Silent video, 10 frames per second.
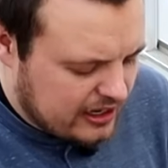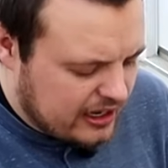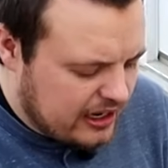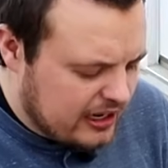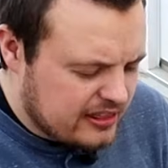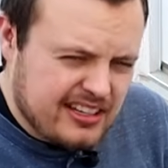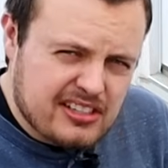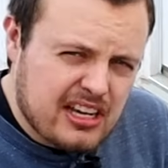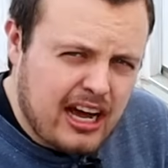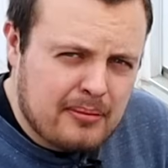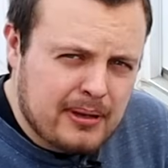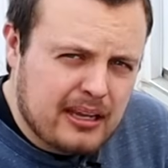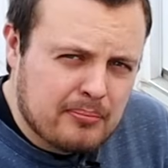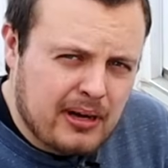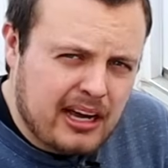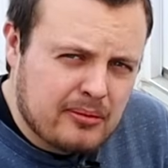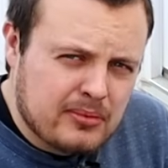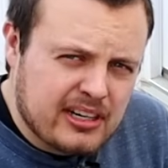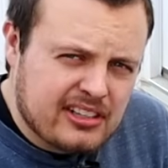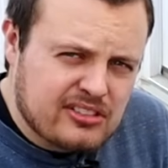and the top and bottom
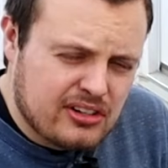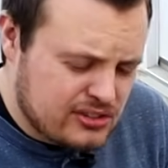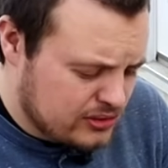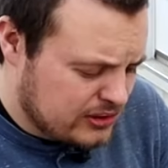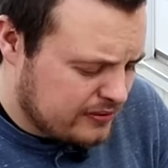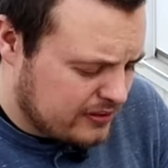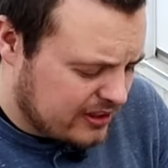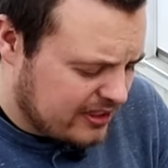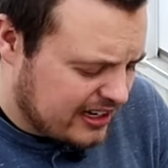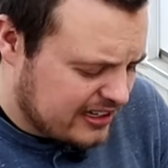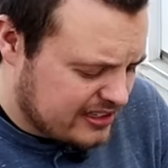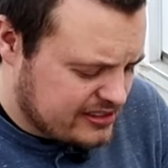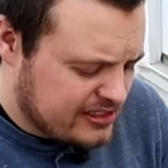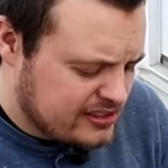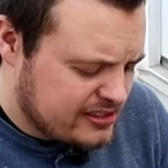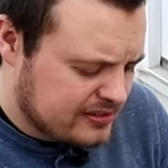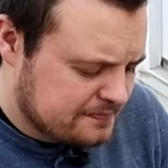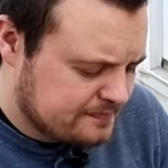rings are 2 different thicknesses.